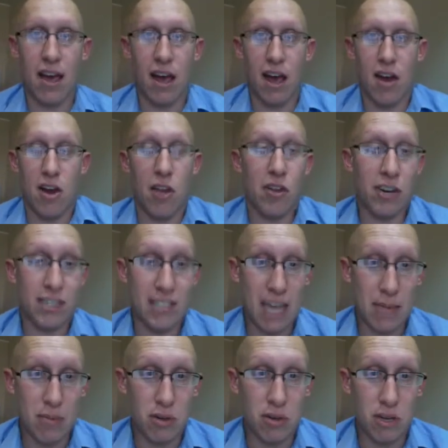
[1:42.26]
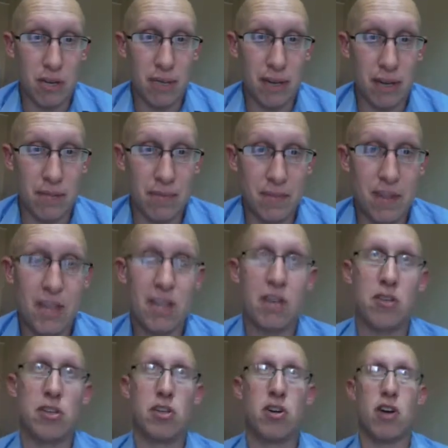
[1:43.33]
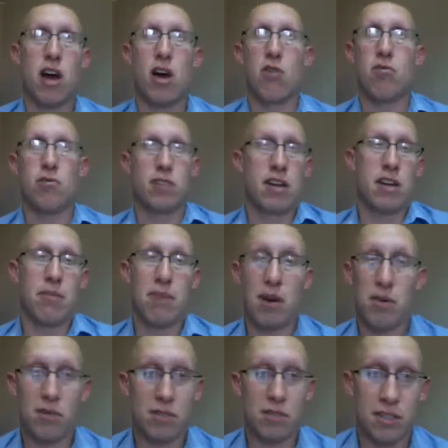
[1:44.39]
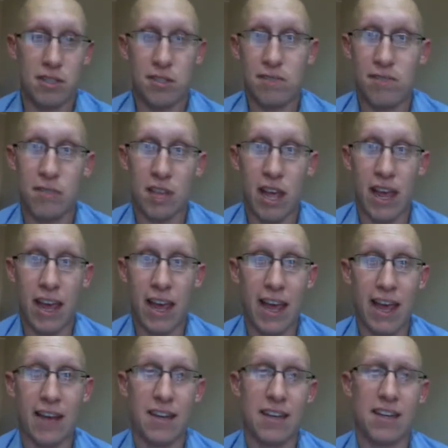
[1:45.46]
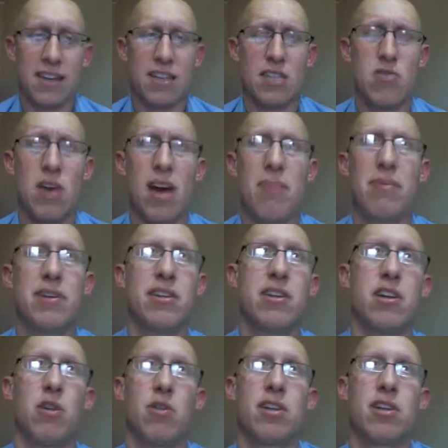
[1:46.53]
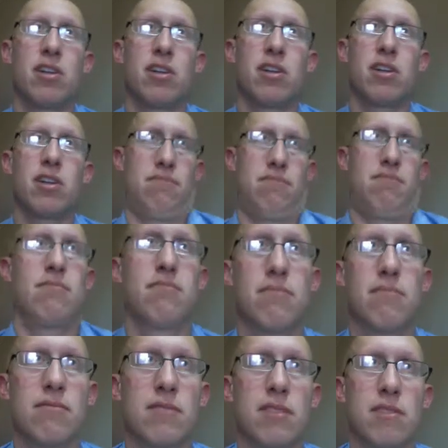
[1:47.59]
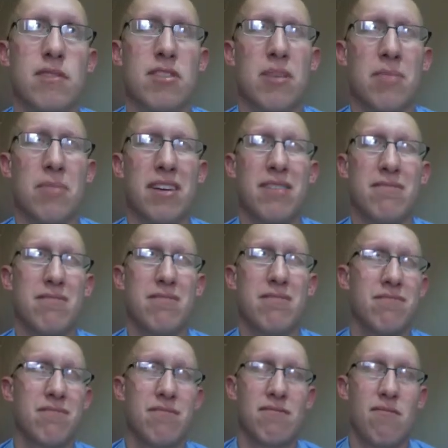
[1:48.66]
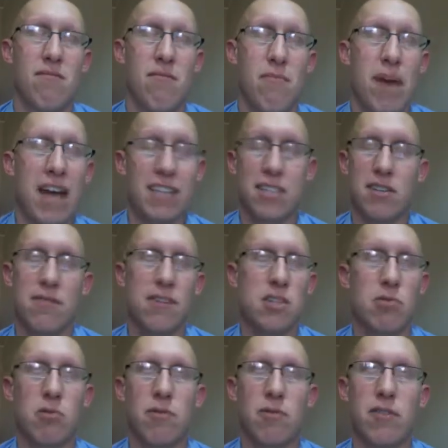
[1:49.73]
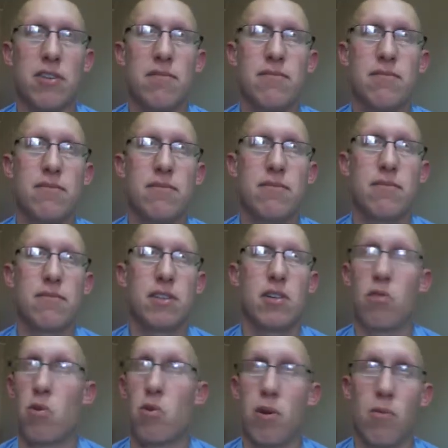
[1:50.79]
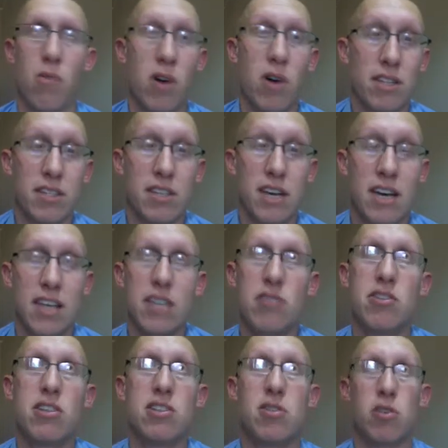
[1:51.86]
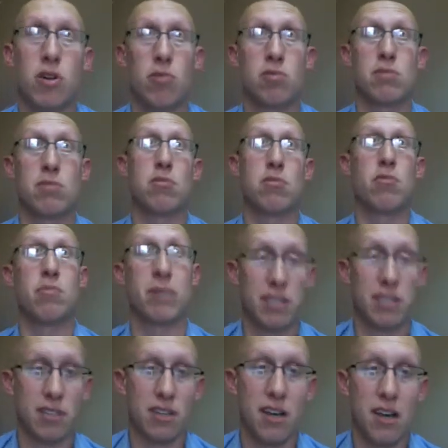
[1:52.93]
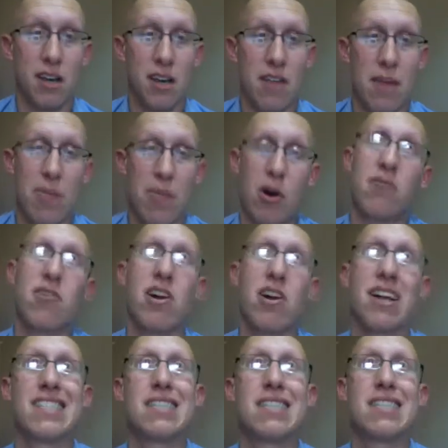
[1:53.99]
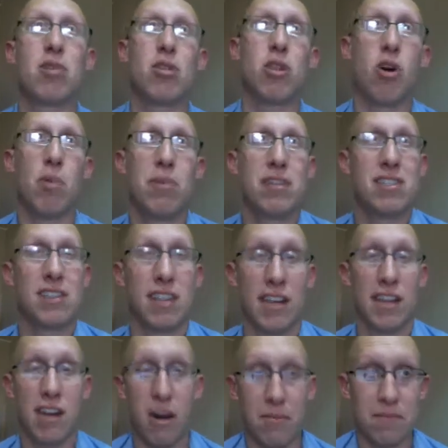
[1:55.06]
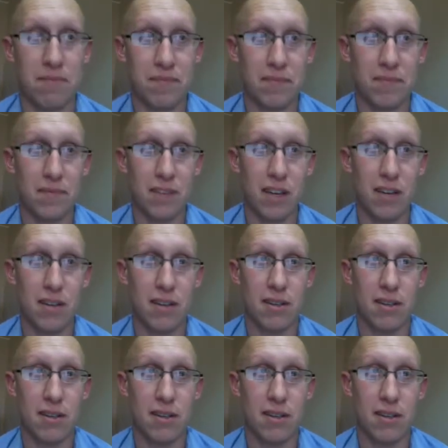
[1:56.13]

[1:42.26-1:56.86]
Another example could be, you're out and about and you happen to notice something past your visual field. You don't know what it was, you just know there was movement. That part of your occipital lobe has lit up. Okay?